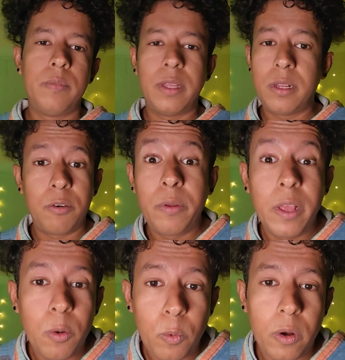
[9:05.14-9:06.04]
the
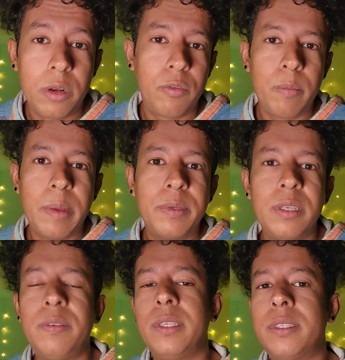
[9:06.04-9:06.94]
Real World from M
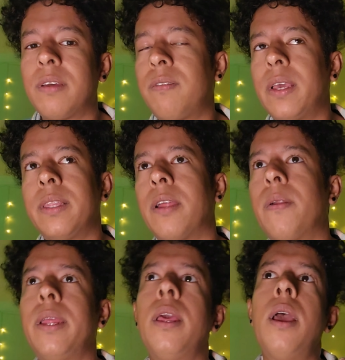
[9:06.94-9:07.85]
T V, stuff like that,
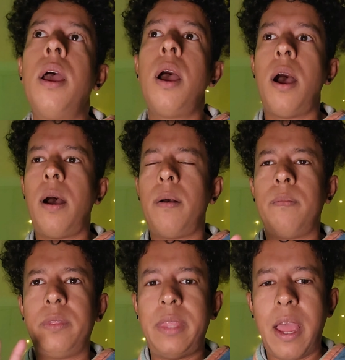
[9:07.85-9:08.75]
right? Um,
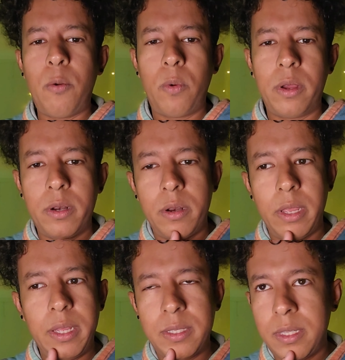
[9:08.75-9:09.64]
that one,
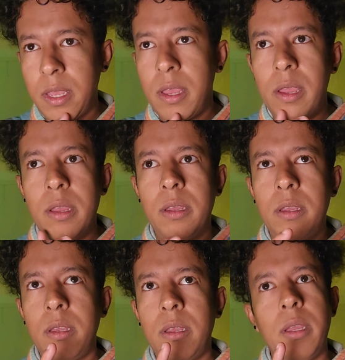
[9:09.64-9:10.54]
it's
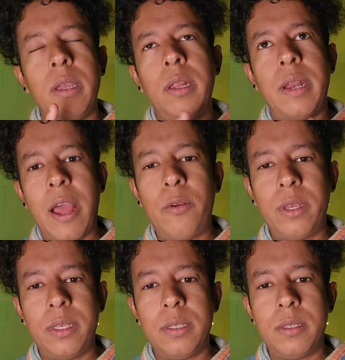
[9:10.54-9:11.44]

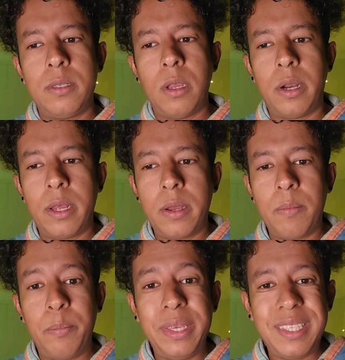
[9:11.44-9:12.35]
nowadays on a
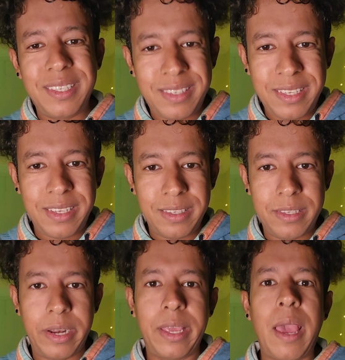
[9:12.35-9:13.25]
busy
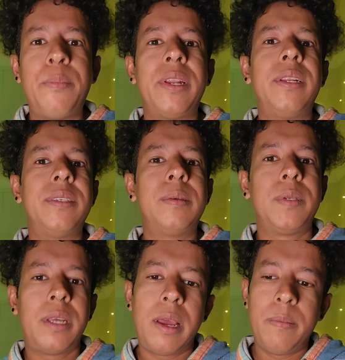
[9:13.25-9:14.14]
cities like capitalism
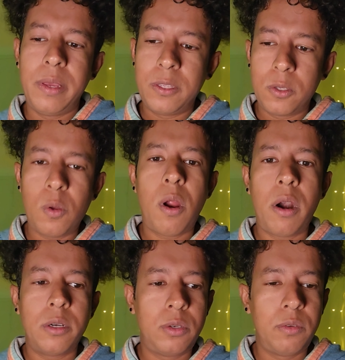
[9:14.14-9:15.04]
time, it's so
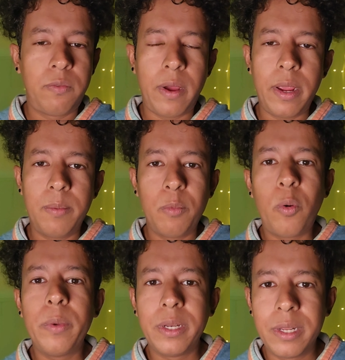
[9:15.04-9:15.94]
hard to find
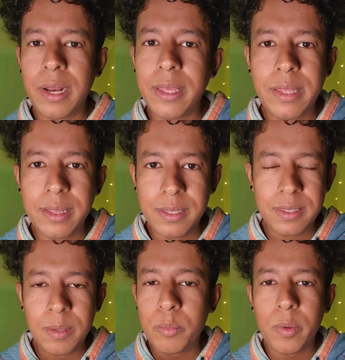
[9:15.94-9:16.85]
moment like that, this
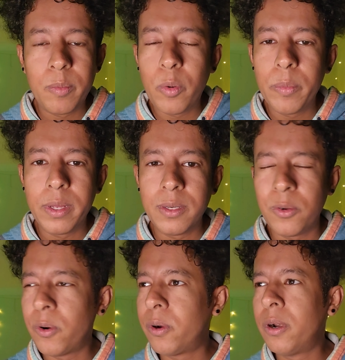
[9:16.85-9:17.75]
simple moment,
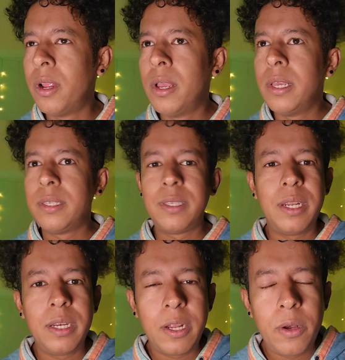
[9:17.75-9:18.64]
or
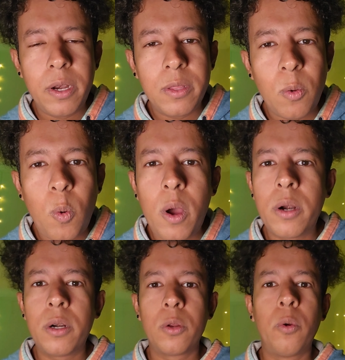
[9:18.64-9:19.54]
sitting down near the
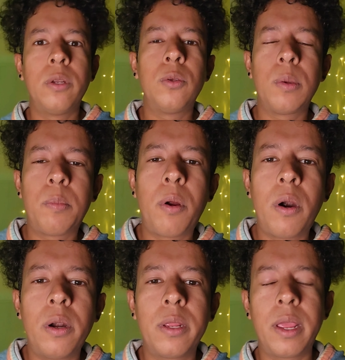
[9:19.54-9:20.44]
water, going to the
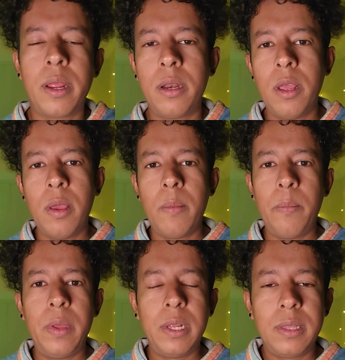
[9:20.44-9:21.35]
park and
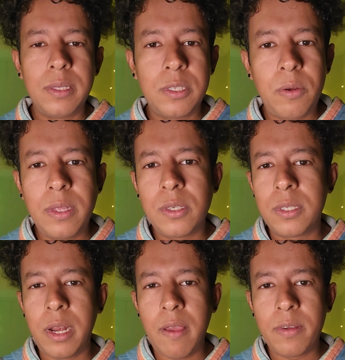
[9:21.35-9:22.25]
meeting these
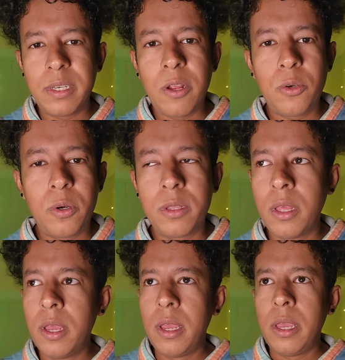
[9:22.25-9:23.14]
strangers and have a down to earth.
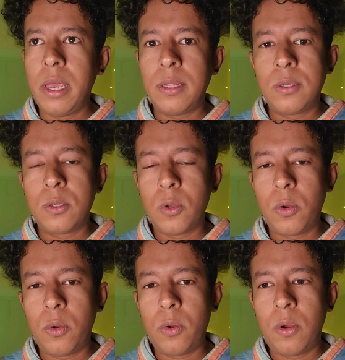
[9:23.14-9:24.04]
It's
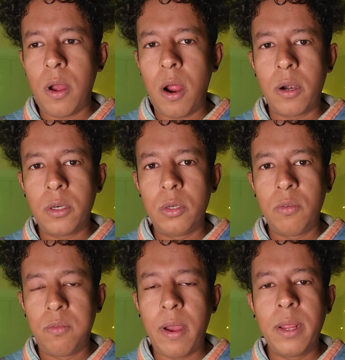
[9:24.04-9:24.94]
so hard to
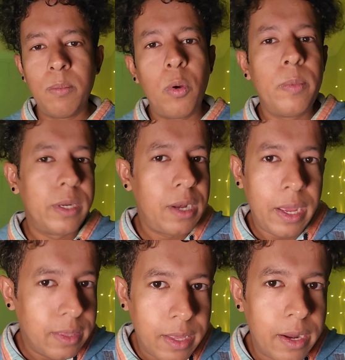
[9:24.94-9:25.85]
find moment
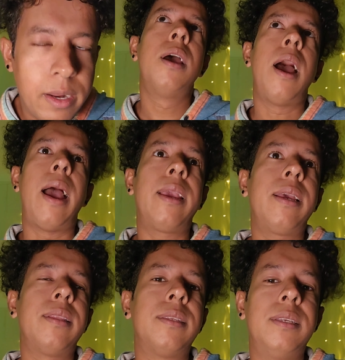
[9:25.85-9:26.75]
like that. I
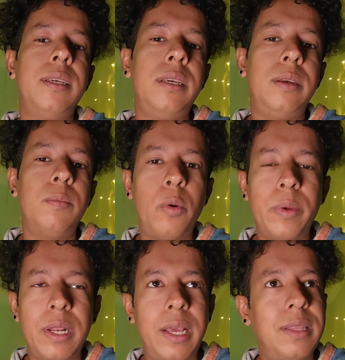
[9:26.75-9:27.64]
can see
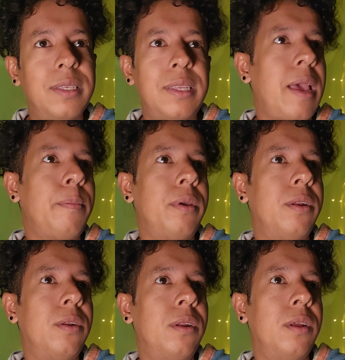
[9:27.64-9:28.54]
moment like this
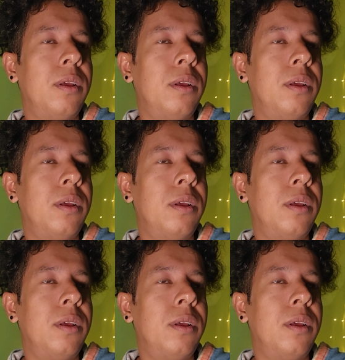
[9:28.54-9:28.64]
happen